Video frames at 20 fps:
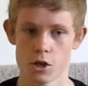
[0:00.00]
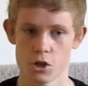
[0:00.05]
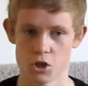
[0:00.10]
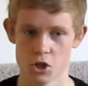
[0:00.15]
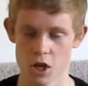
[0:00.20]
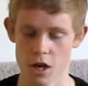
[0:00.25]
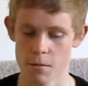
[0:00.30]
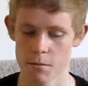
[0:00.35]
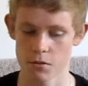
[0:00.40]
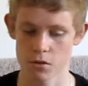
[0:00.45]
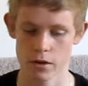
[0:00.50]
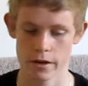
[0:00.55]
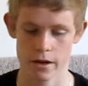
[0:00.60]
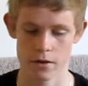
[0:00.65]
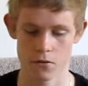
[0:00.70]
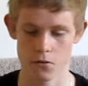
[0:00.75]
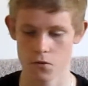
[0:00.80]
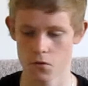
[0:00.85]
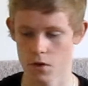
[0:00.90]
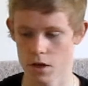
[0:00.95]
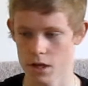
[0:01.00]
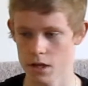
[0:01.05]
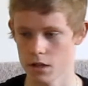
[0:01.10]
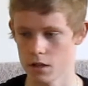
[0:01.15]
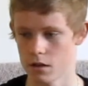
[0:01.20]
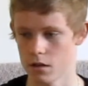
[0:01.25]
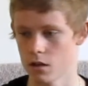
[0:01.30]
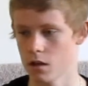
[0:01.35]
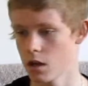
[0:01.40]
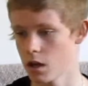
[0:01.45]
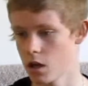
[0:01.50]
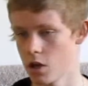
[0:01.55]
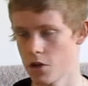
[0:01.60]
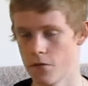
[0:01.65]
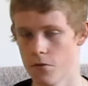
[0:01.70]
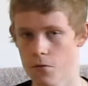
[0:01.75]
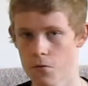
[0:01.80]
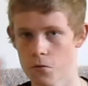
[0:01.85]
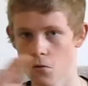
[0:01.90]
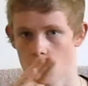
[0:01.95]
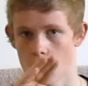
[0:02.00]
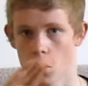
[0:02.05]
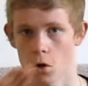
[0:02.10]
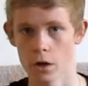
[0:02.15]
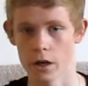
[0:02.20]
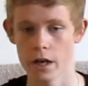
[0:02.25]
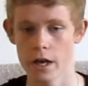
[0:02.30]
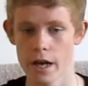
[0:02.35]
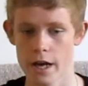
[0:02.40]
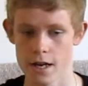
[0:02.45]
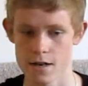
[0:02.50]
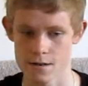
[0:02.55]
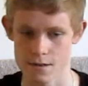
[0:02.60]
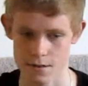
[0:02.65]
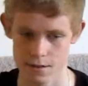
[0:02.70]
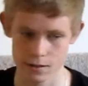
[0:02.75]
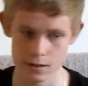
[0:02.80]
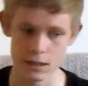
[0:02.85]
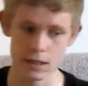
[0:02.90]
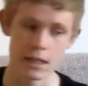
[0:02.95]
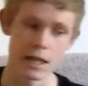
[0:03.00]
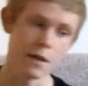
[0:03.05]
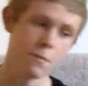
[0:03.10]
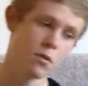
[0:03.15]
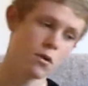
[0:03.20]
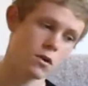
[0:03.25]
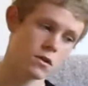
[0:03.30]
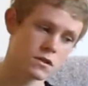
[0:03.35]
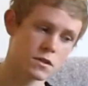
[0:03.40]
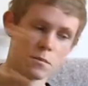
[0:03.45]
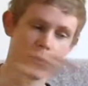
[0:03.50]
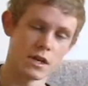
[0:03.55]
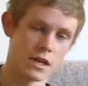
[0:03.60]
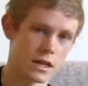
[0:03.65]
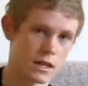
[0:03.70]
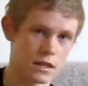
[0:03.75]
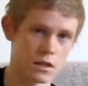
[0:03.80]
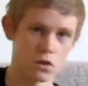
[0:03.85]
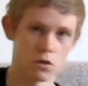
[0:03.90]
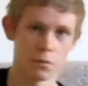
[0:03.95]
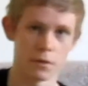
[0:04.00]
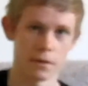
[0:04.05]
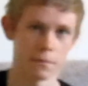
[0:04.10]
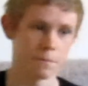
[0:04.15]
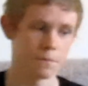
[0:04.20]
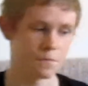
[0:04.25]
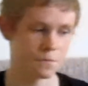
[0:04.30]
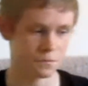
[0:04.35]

jump like a frickin' frog, and just leap onto me and kill me?